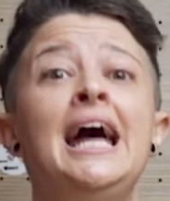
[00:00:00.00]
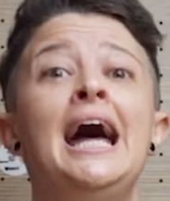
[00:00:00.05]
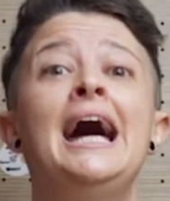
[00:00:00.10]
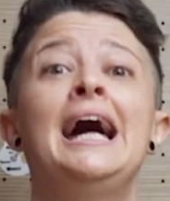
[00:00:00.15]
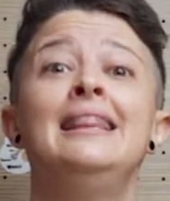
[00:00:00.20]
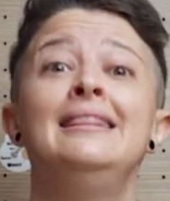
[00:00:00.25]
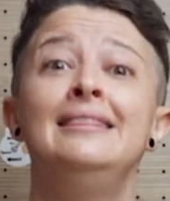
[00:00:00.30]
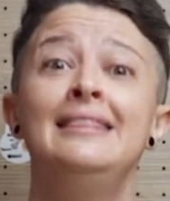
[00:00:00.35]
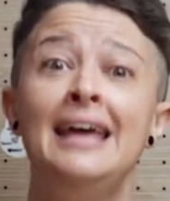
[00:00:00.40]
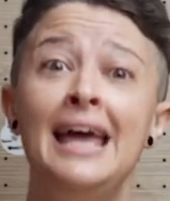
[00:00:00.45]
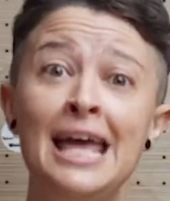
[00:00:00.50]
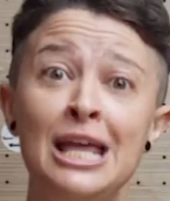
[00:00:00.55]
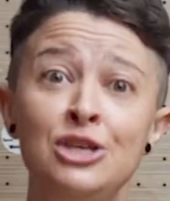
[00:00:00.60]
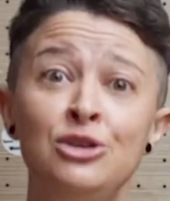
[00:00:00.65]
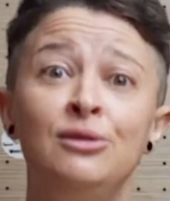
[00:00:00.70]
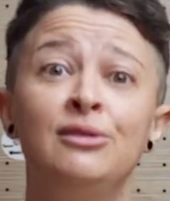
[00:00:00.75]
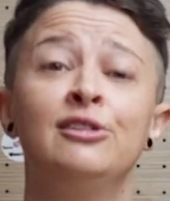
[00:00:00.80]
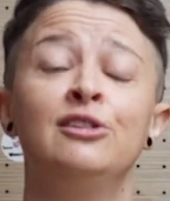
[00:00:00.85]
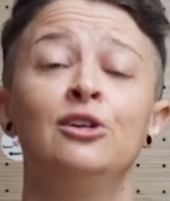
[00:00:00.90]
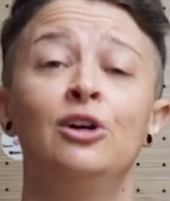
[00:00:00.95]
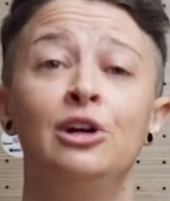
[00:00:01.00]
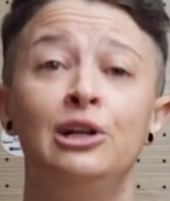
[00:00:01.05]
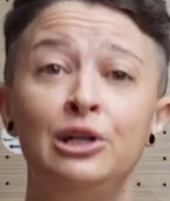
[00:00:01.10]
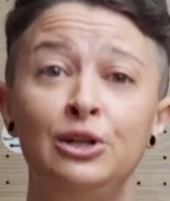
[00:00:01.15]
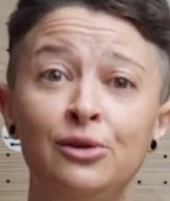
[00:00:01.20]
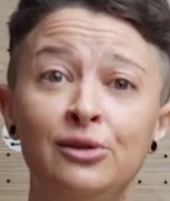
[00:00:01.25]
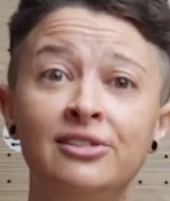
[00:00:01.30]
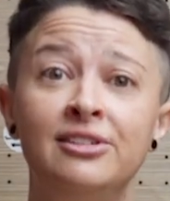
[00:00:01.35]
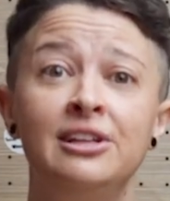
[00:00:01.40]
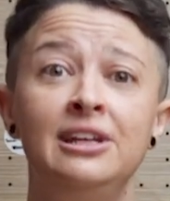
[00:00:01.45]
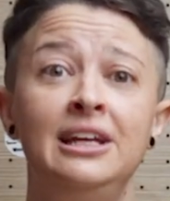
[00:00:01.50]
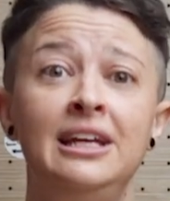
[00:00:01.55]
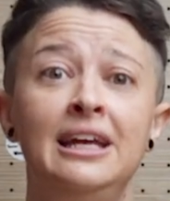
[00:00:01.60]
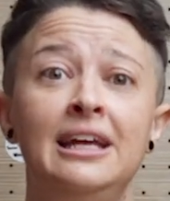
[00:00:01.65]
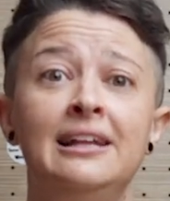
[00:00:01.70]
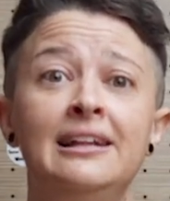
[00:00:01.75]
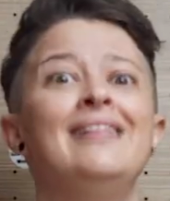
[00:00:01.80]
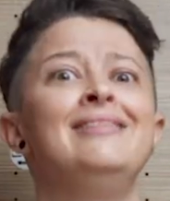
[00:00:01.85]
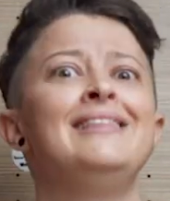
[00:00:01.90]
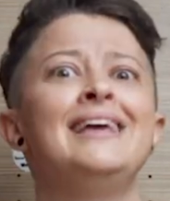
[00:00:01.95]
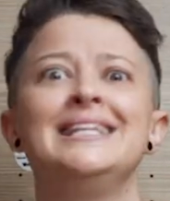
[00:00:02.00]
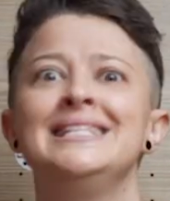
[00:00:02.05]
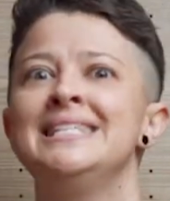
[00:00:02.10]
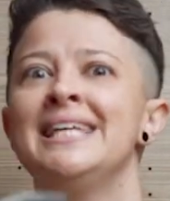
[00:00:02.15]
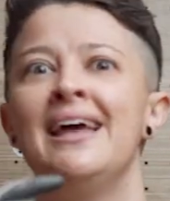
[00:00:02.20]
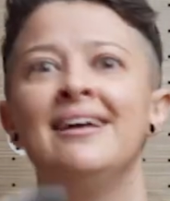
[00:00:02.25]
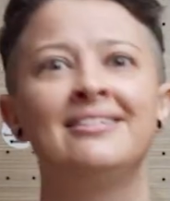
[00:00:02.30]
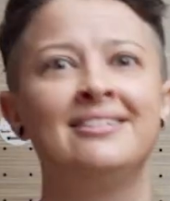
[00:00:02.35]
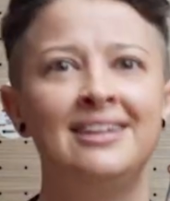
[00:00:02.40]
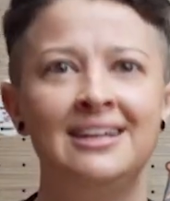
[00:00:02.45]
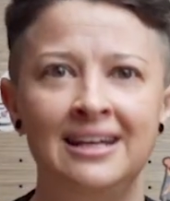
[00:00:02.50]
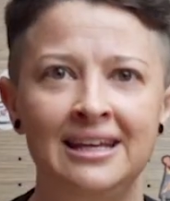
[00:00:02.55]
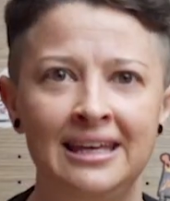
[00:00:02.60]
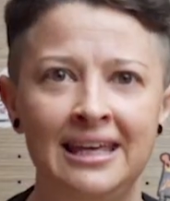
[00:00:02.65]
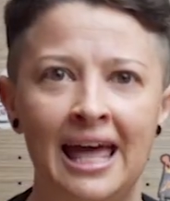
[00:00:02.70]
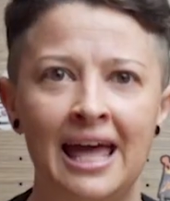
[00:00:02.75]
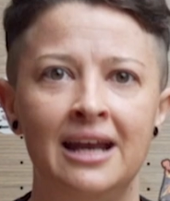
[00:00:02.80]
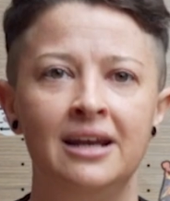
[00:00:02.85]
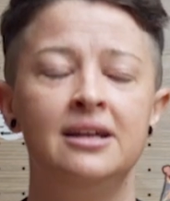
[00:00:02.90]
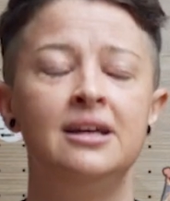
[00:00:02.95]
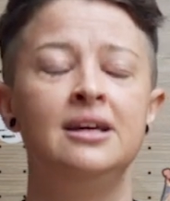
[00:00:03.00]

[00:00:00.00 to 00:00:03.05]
And then you start loosening it and then test it again.